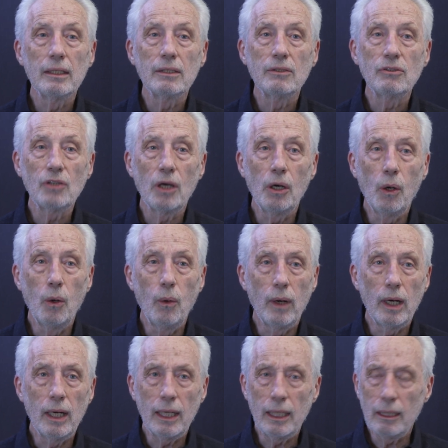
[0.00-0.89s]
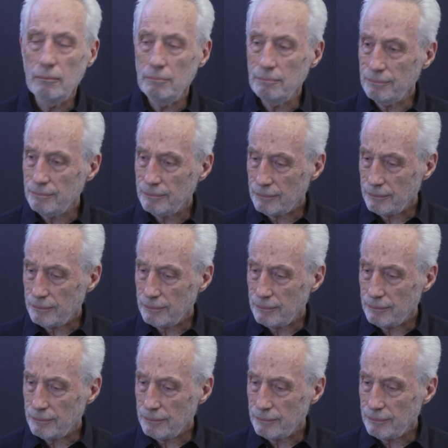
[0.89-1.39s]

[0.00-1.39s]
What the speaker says: So